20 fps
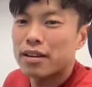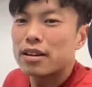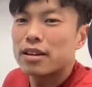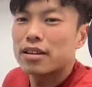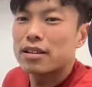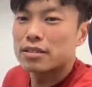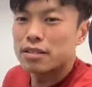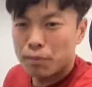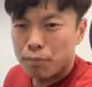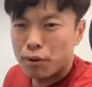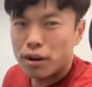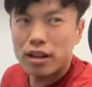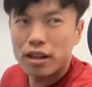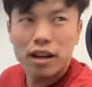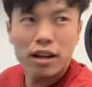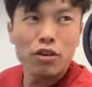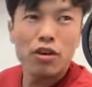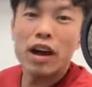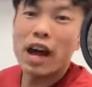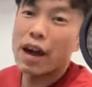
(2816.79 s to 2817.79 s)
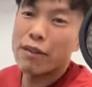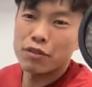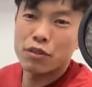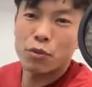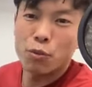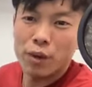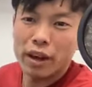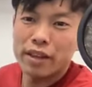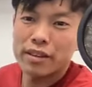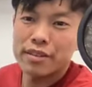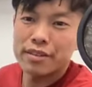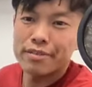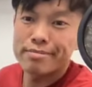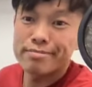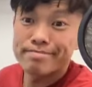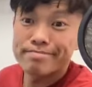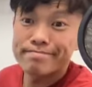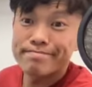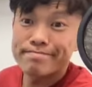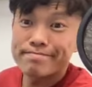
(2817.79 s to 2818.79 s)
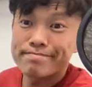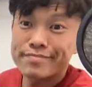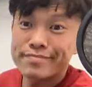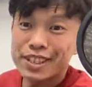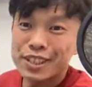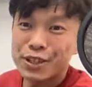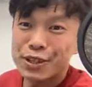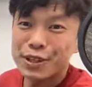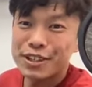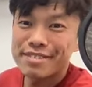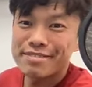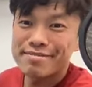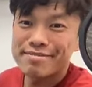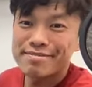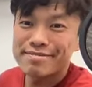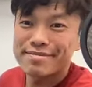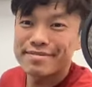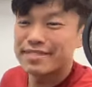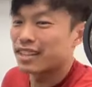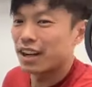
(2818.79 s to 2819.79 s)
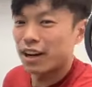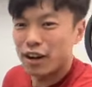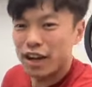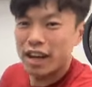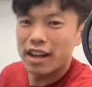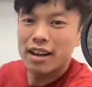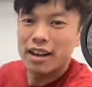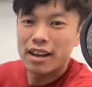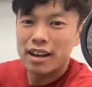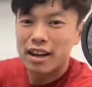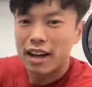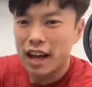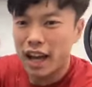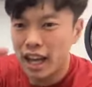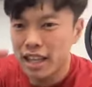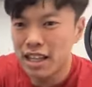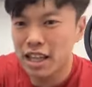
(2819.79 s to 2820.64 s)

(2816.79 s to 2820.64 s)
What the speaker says: some product you have to wait. Good? Okay, any